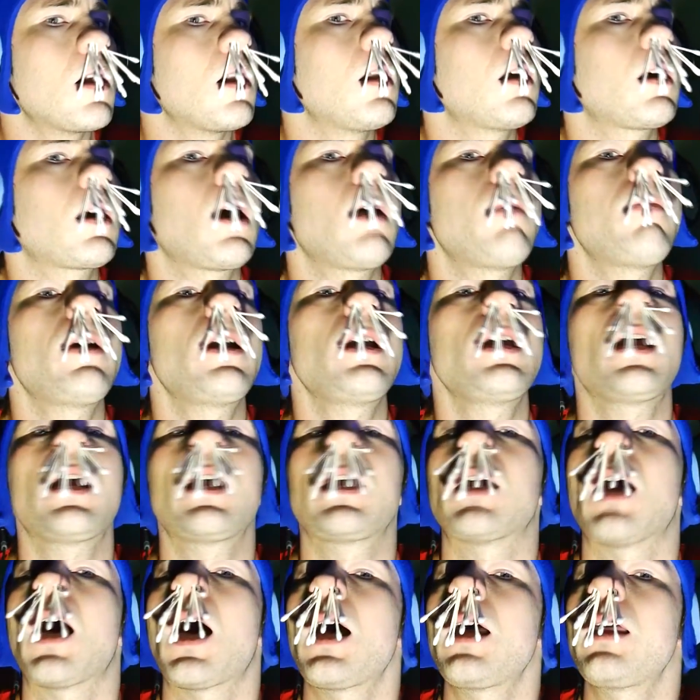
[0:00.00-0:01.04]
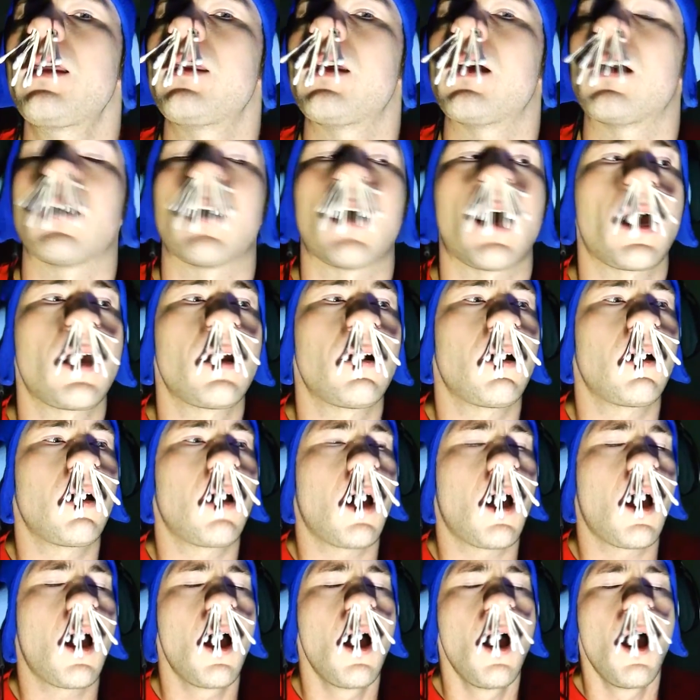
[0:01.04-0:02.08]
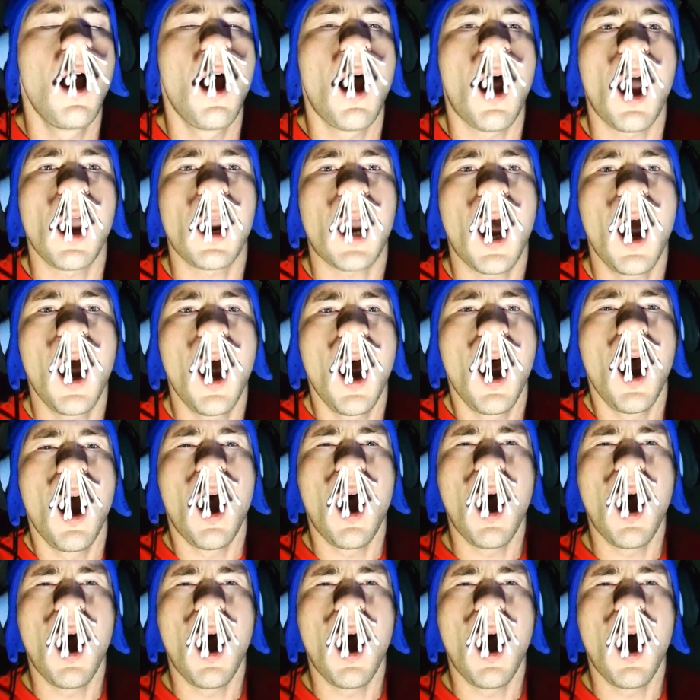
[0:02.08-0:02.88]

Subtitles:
Look how many I got there. I don't know.